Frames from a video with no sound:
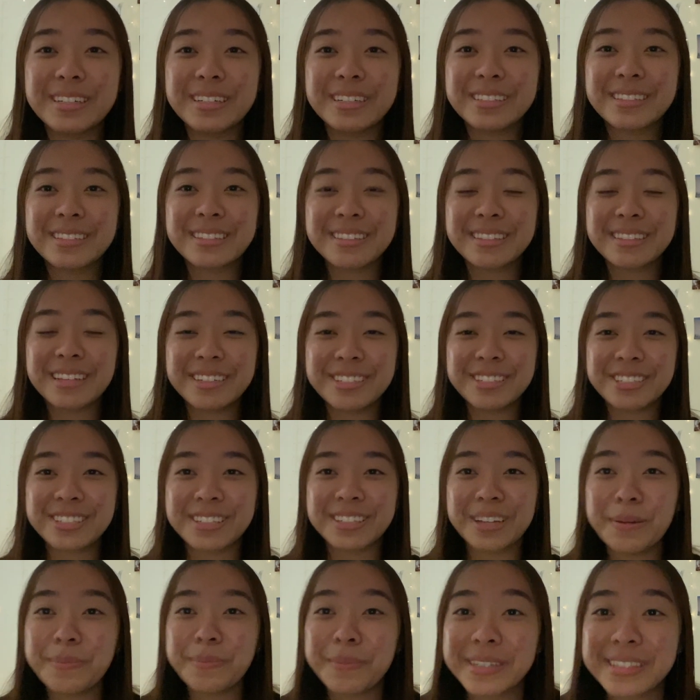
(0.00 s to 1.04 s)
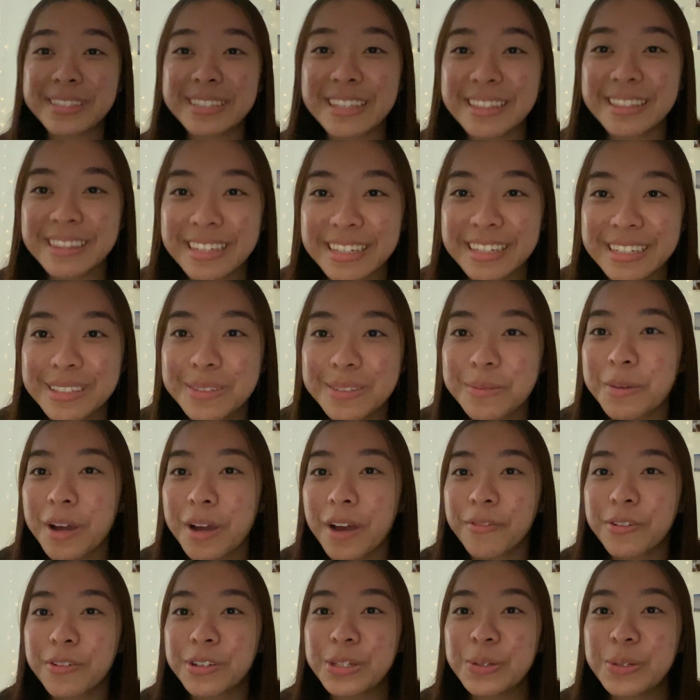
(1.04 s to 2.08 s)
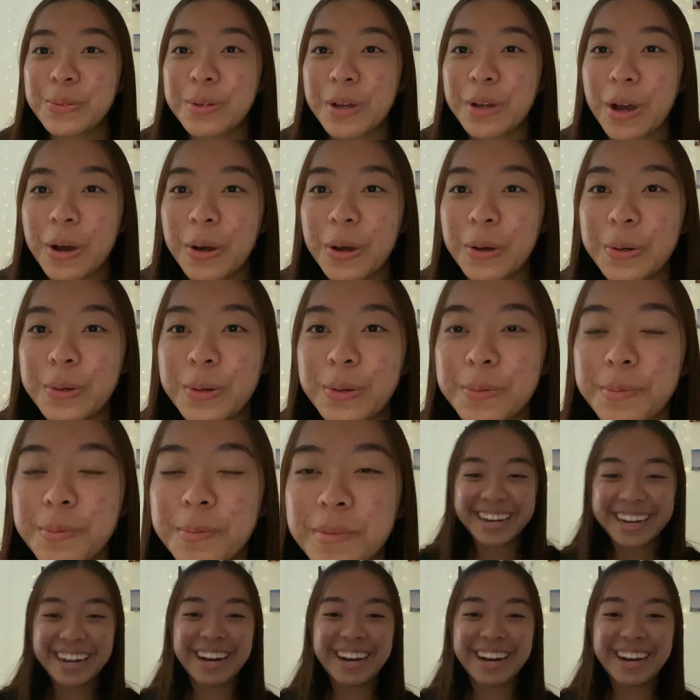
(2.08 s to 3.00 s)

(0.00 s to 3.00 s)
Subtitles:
such amazing things wherever you go.